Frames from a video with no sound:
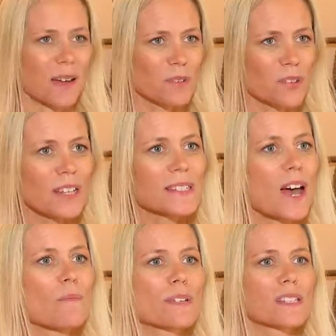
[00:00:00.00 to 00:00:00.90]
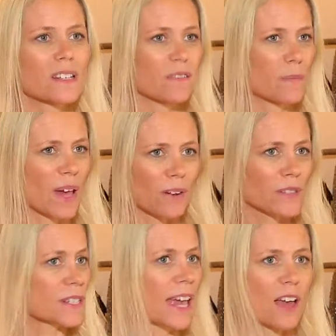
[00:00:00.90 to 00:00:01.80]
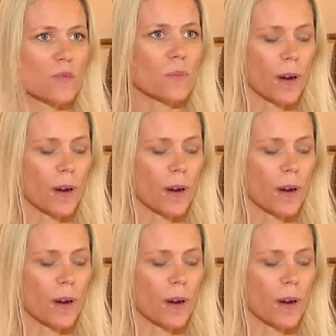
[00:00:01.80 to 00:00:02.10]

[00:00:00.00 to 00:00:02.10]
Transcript: time to dress up. It doesn't even matter if it's a casual